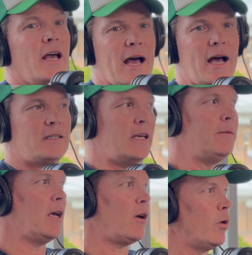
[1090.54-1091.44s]
Ask
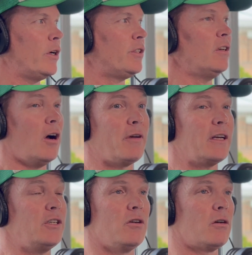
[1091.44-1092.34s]
him that question. I've
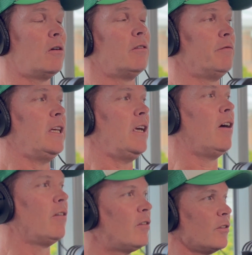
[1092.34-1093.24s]
actually got it on
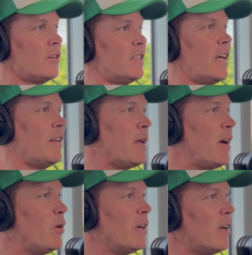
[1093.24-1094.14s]
video because I sat him
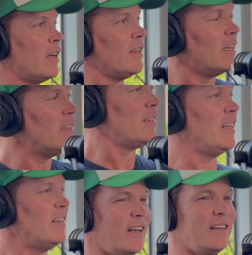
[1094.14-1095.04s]
down one day and
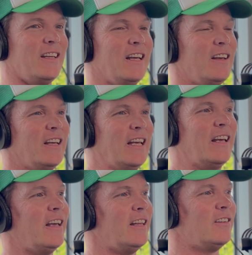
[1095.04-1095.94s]

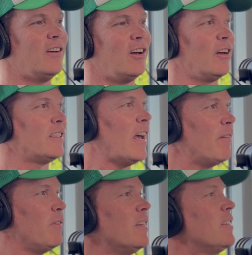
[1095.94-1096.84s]
I like to
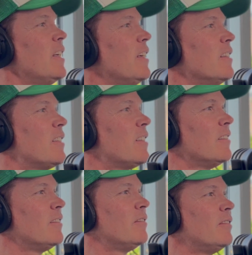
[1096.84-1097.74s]
have these things
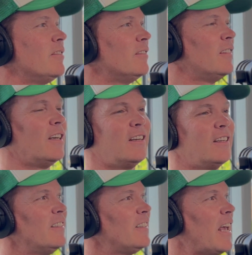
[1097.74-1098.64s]

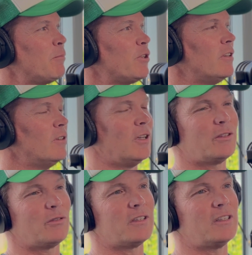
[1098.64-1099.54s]
captured and all
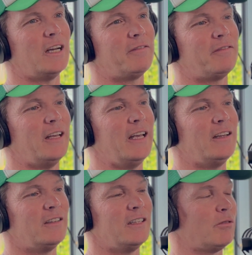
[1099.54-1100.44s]
that sort of stuff,
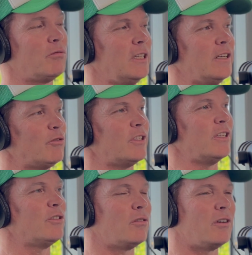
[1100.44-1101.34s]
and it's a really
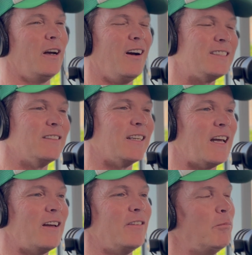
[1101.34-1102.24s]
interesting story.
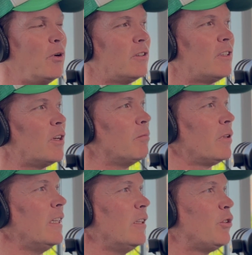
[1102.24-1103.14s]
I'm not
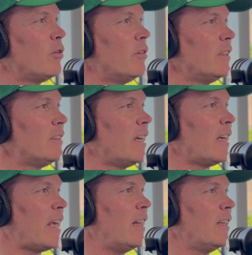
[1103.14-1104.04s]
completely sure on the
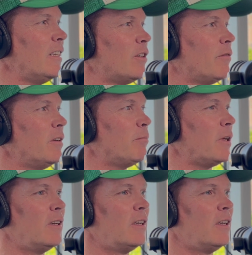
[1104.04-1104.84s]
technicalities of it, but